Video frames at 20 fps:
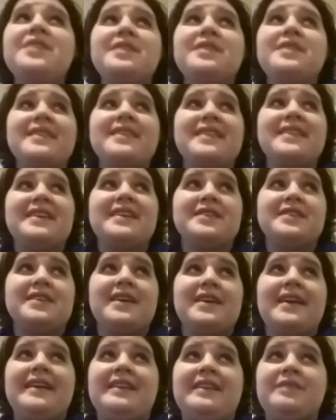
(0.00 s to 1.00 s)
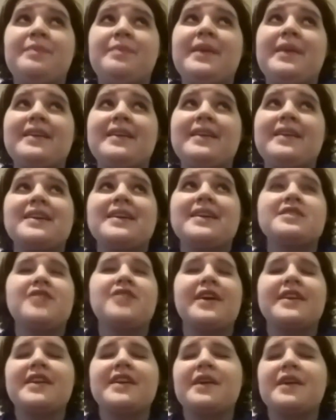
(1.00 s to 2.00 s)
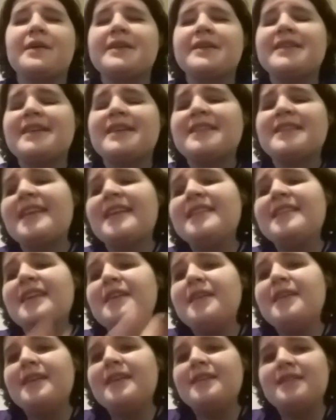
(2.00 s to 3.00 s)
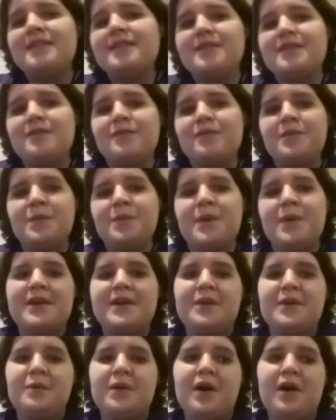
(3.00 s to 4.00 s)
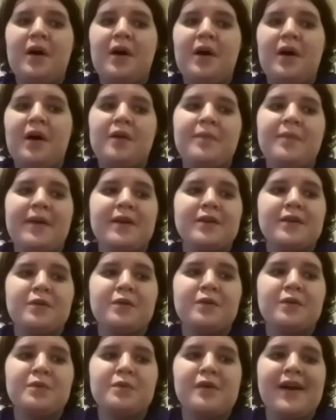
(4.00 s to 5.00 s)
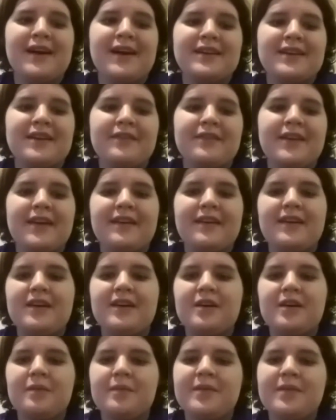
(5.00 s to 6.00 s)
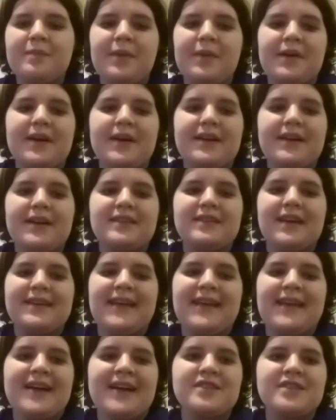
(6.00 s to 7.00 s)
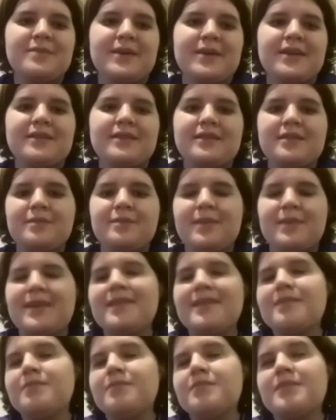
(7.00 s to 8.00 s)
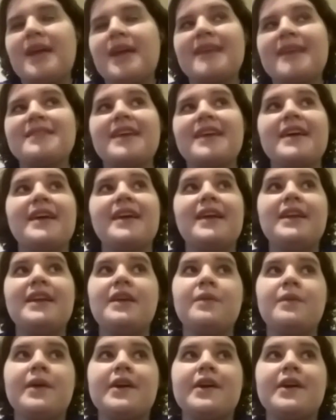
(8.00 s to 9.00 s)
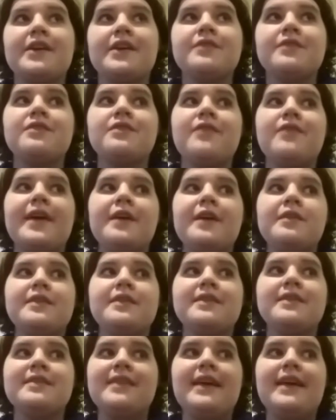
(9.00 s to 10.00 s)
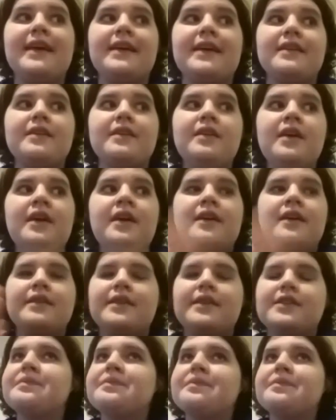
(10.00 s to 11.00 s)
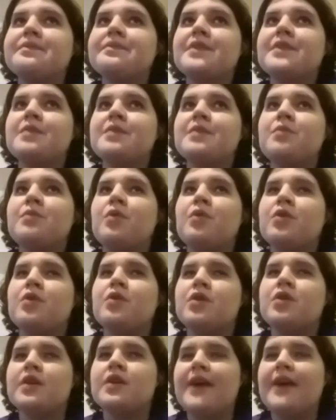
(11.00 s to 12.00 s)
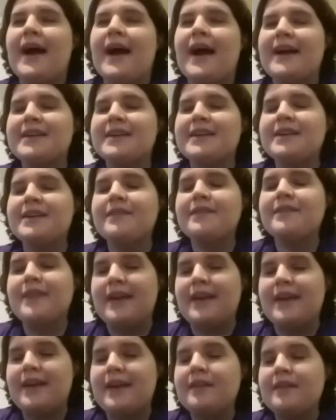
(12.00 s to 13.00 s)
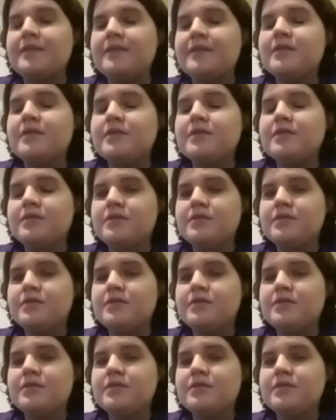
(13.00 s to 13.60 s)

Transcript: it's beings that are trying to coexist. And there is what you would call paranormal activity, spirits, attachments, but that's anywhere. If the veil is thin, then you're going to have more